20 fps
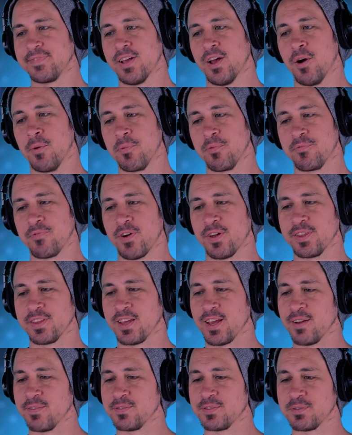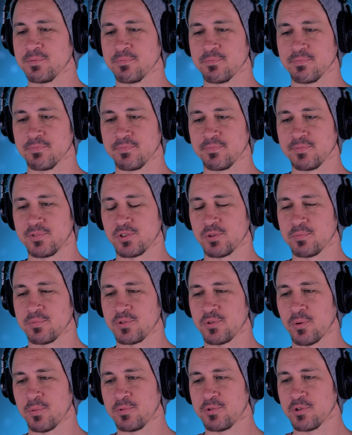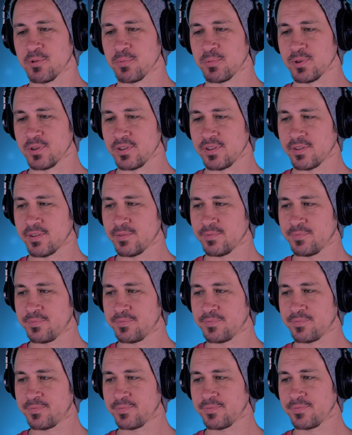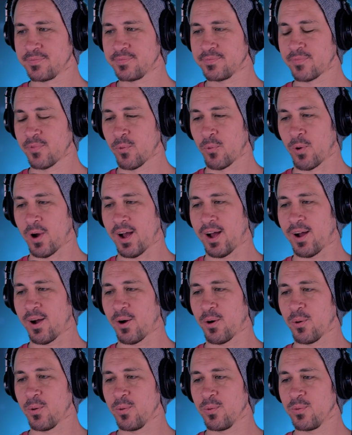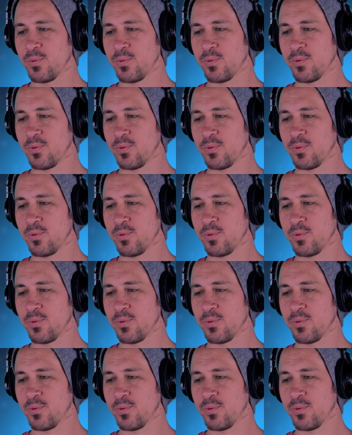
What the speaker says: Oh, we finally have some stormtroopers. Wow.